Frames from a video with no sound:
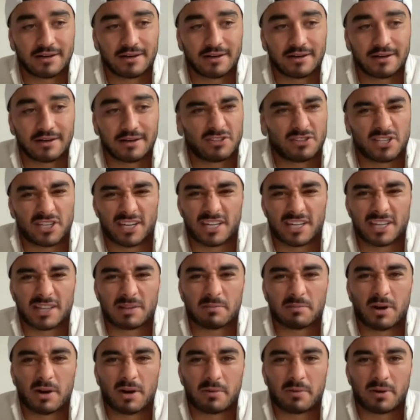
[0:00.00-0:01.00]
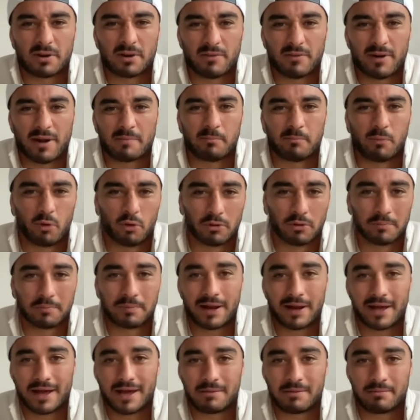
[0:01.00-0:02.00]
I think New Zealand at the moment around ball
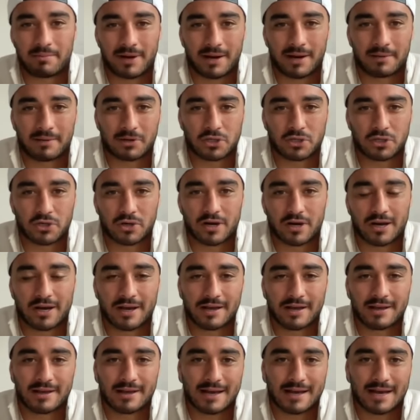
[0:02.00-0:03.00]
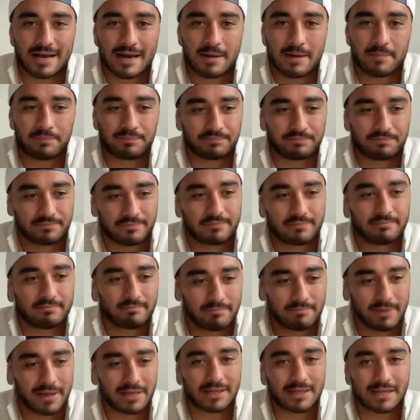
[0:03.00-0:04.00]
and play and being able to try um,
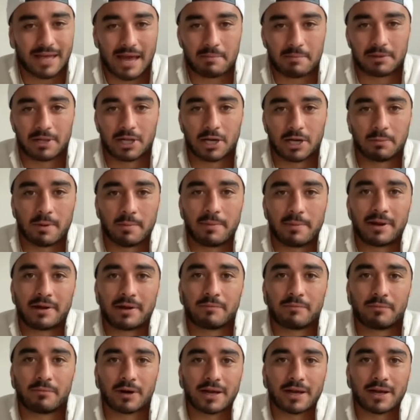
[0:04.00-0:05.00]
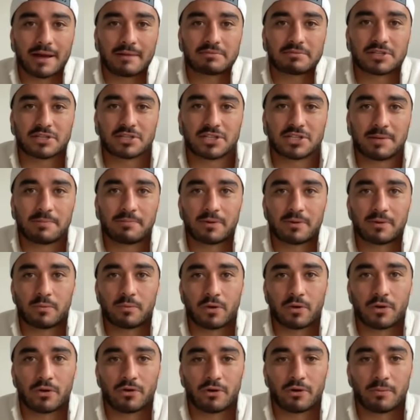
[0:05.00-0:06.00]
make the game a little bit better when it comes to tempo
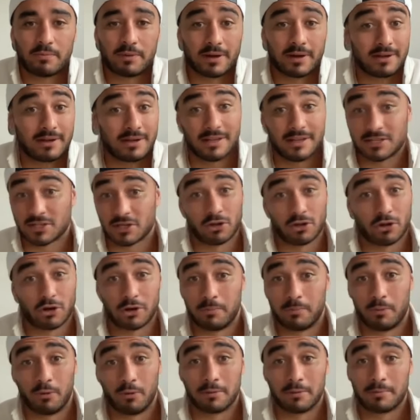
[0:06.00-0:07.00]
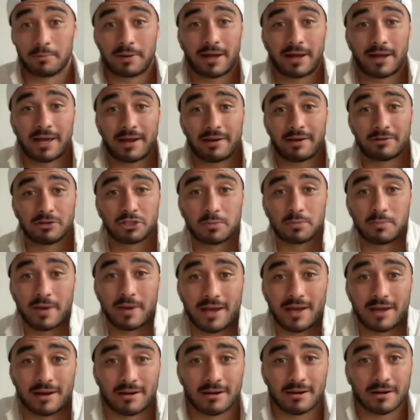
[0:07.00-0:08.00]
and whatnot. But yeah, there's a lot of ball and play here in
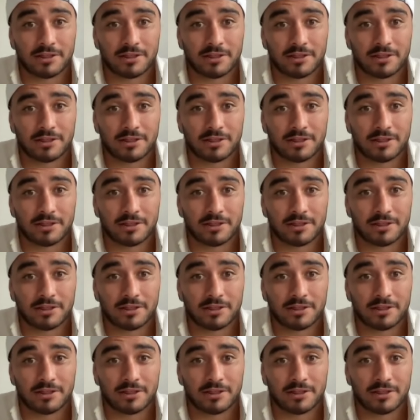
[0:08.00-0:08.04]
Japan.